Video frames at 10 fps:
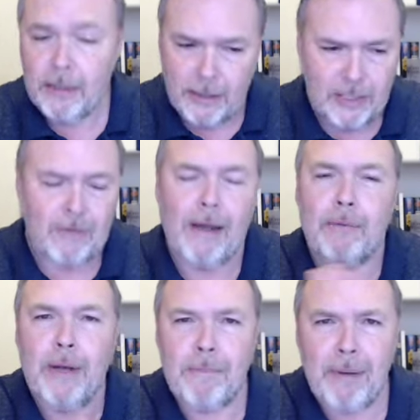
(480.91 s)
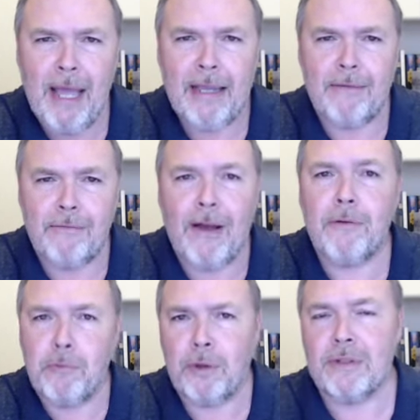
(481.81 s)
So I went back and
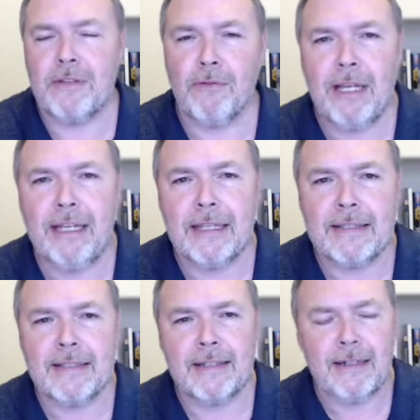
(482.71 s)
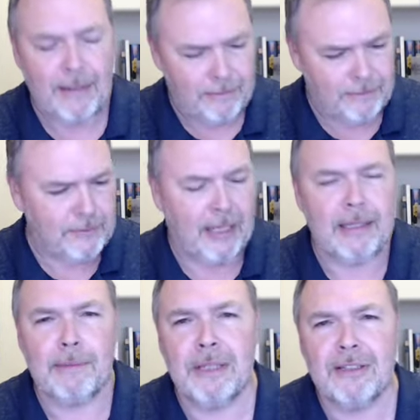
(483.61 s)
found Words of Radiance. Okay,
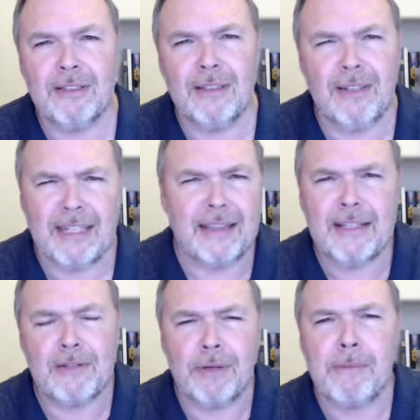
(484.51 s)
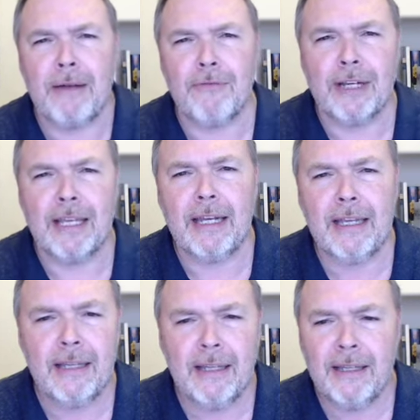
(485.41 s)
let me look at this. What am I
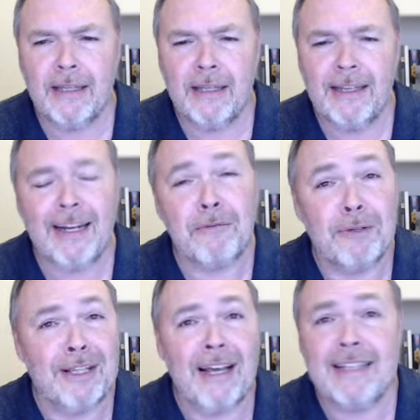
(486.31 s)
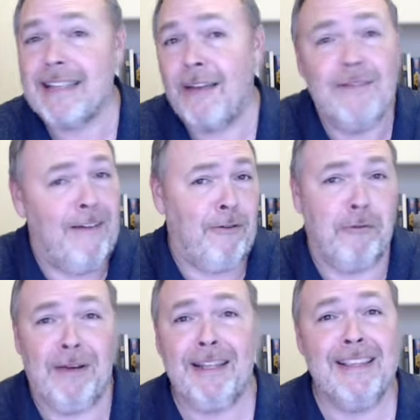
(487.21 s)
forgetting? And I realize I've never
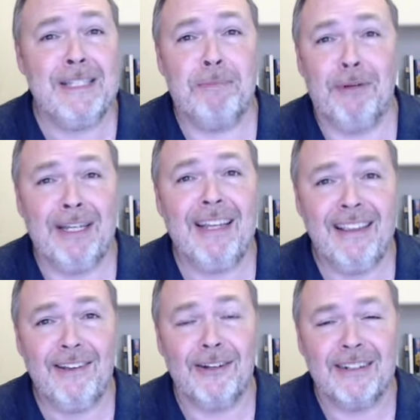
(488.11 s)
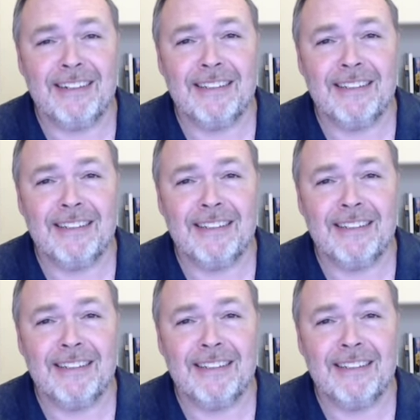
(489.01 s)
read this book either.